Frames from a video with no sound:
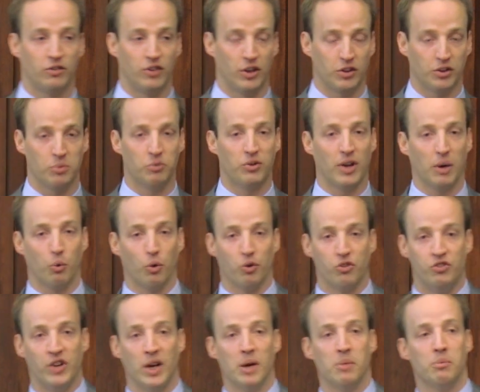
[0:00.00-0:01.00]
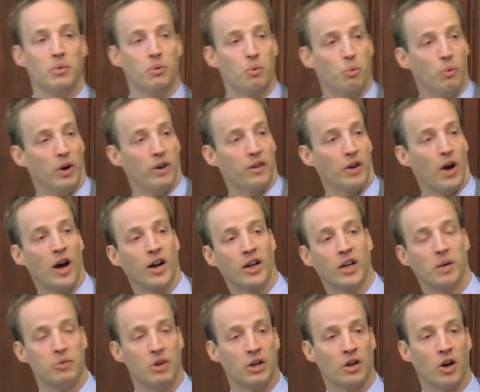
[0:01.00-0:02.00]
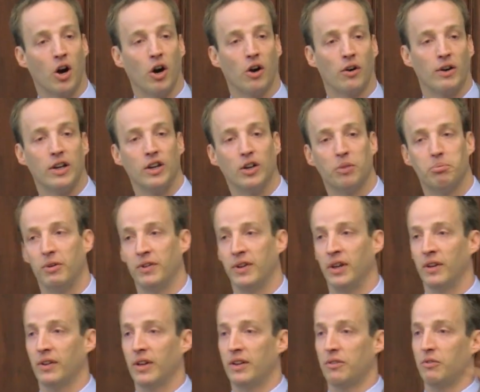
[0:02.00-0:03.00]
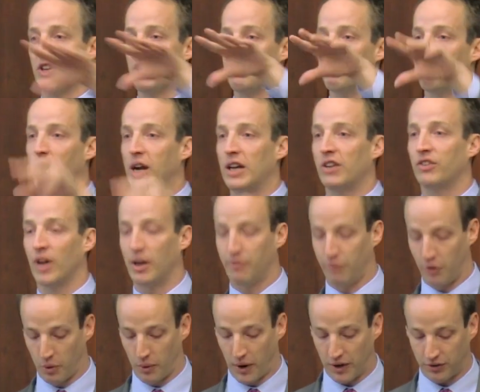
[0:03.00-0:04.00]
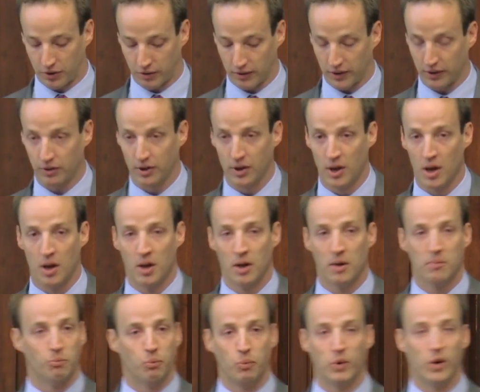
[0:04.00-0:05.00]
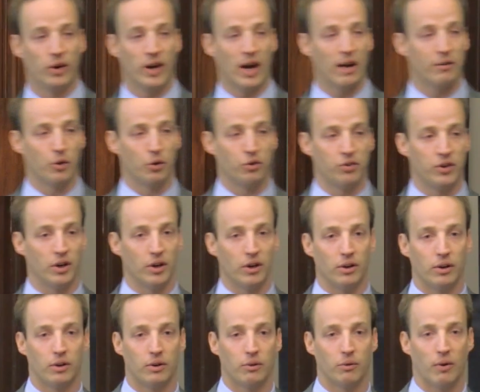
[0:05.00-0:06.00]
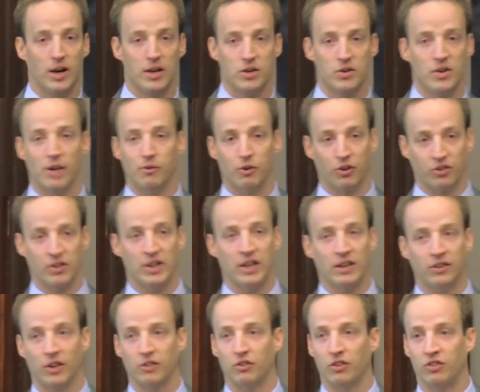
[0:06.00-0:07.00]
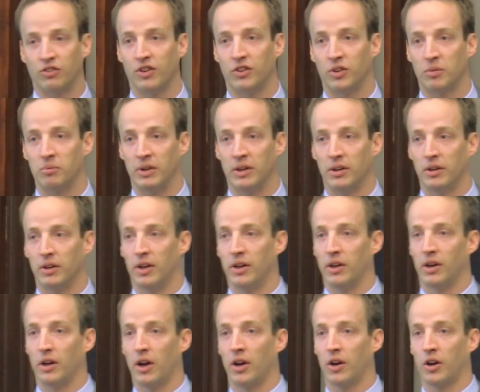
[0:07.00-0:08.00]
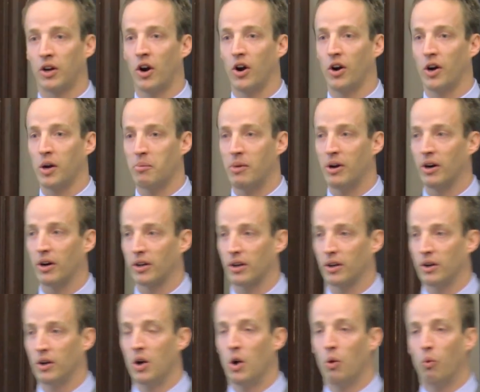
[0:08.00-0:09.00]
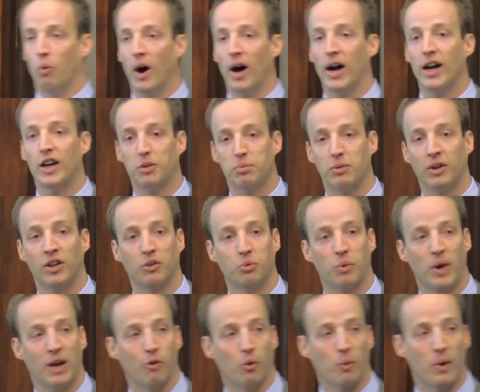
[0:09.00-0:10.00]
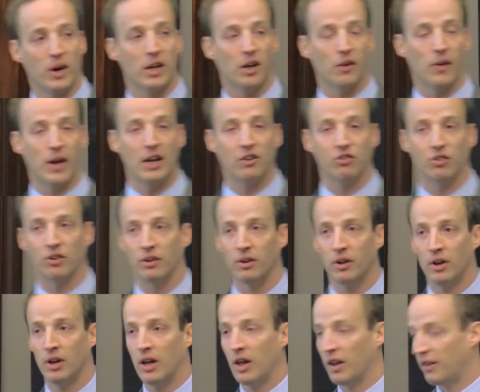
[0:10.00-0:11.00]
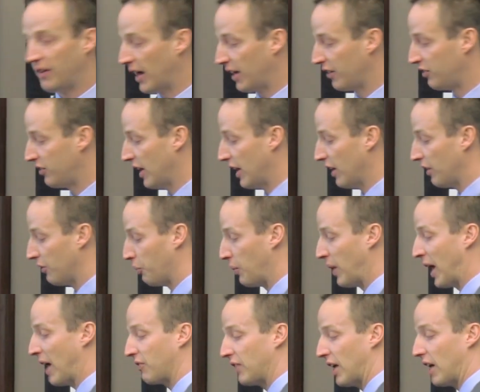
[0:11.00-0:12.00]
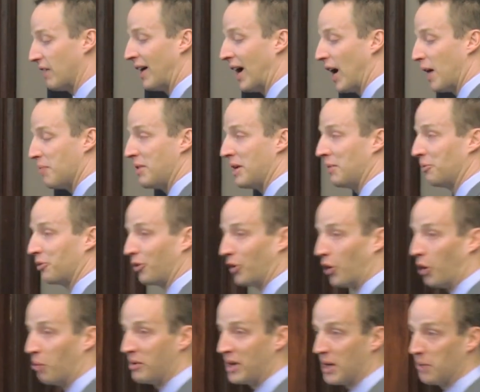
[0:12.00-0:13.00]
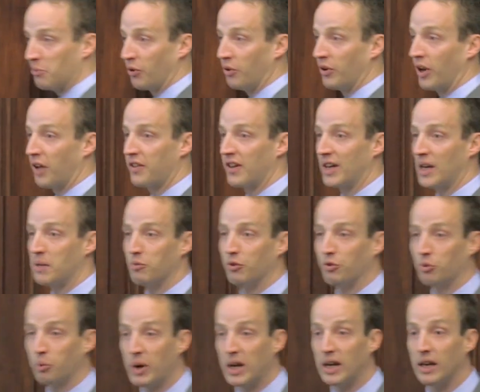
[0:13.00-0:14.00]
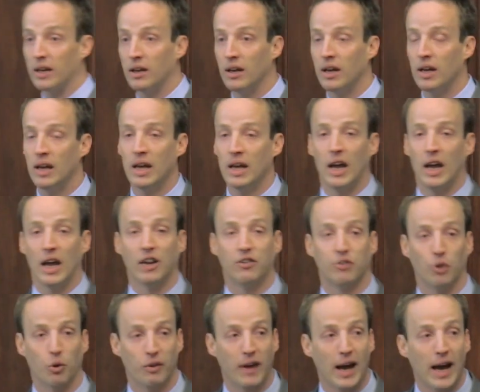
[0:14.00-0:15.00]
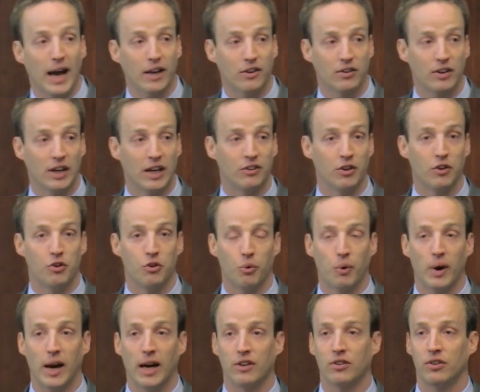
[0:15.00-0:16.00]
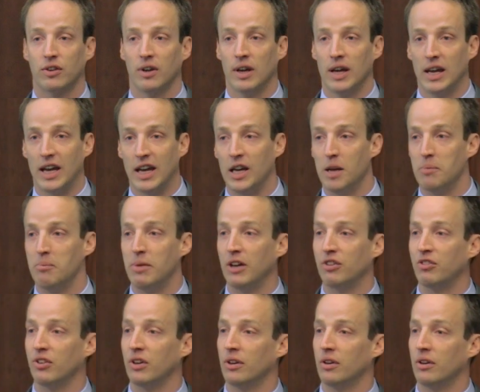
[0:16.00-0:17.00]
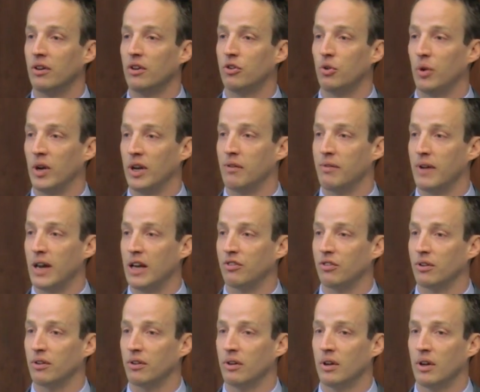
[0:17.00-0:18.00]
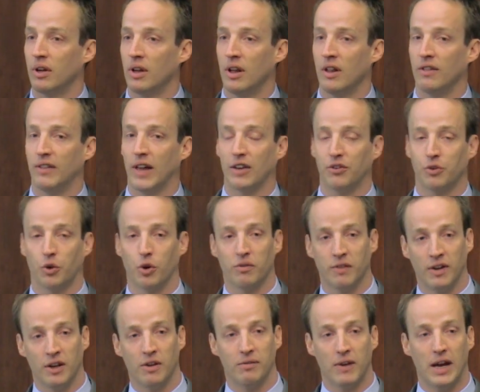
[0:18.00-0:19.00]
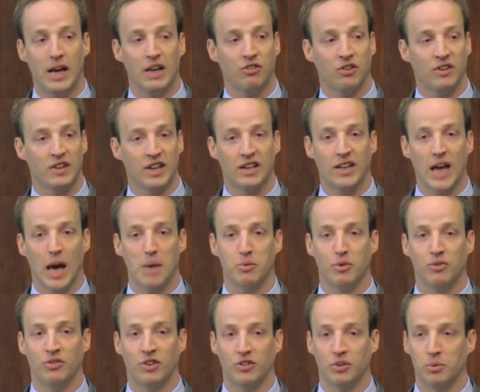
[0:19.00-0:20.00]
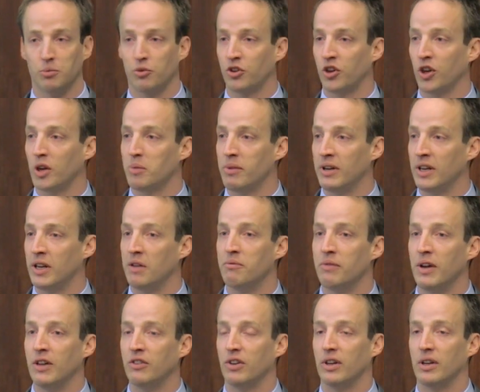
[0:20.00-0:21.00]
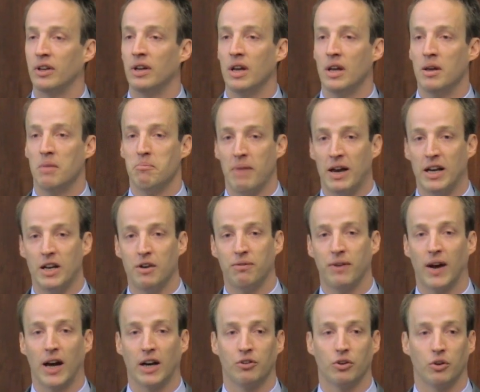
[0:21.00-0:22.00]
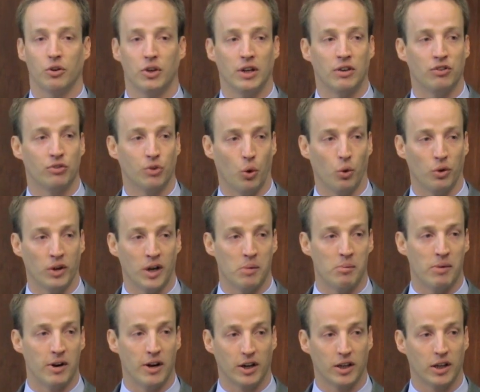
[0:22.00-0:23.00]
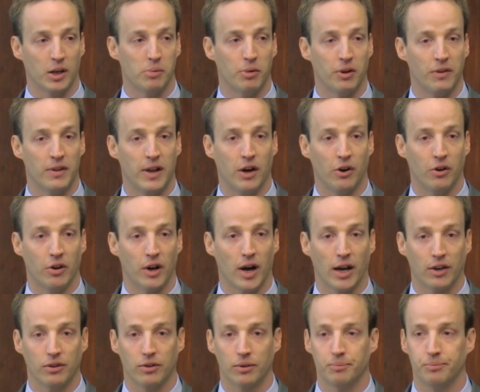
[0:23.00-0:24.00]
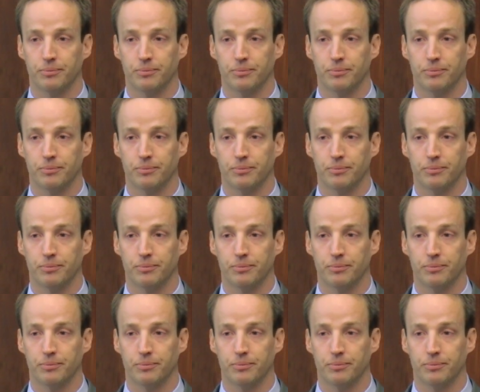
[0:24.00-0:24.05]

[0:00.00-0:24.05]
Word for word: Systems that will dim where the oncoming car is, but then leave brights on for the rest of it. We don't have those here, right? You've never seen such a system in, in, a, in a car in America. Why? It's because we have a regulation that says we have to have high beams or low beams or nothing in between. And so that is a direct inhibition to innovation. That sort of innovation, the adaptive systems could have been invented, manufactured, and sold in America, but they are not.